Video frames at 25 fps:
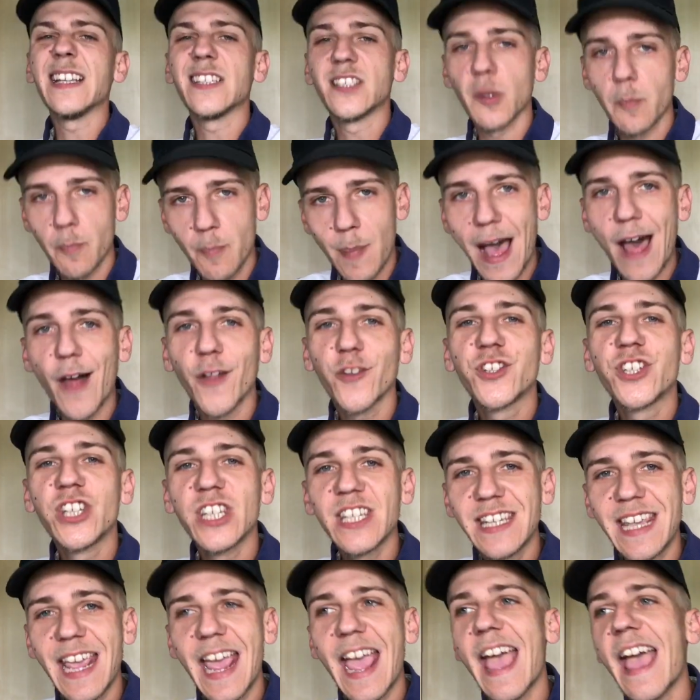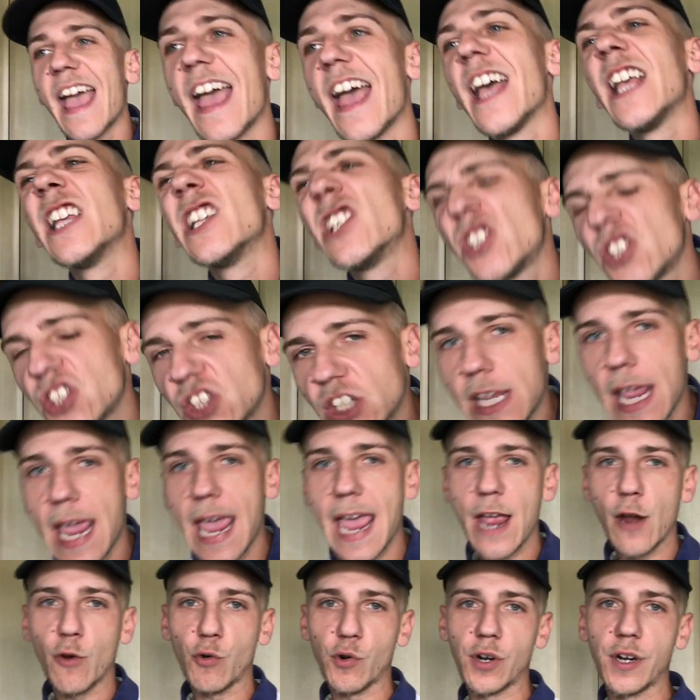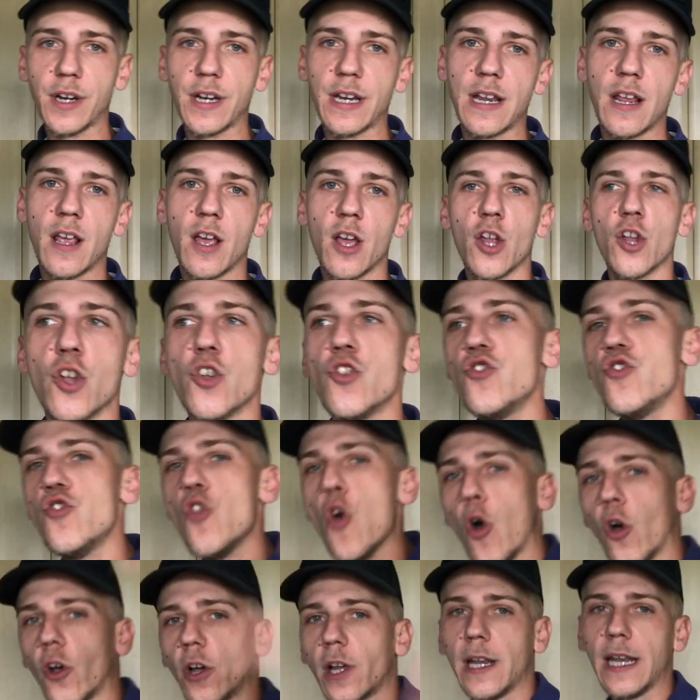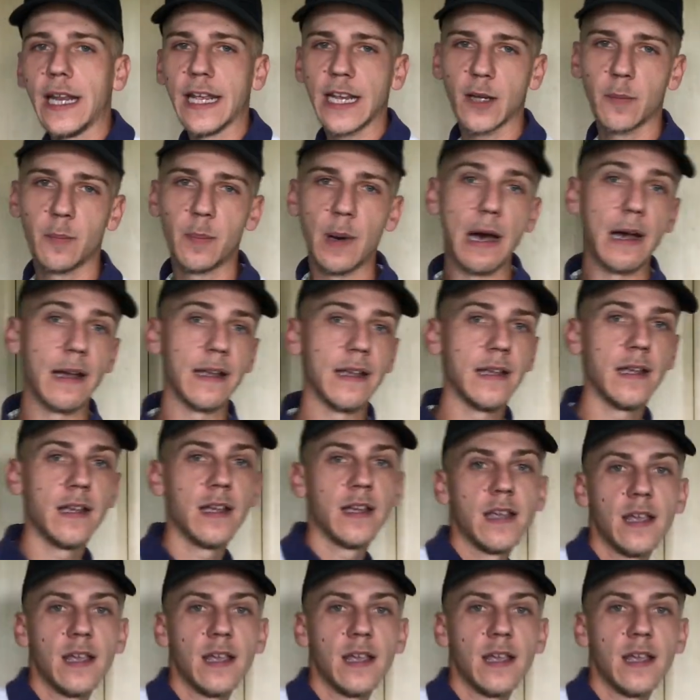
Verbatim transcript: It's about to get scary, not clickbait.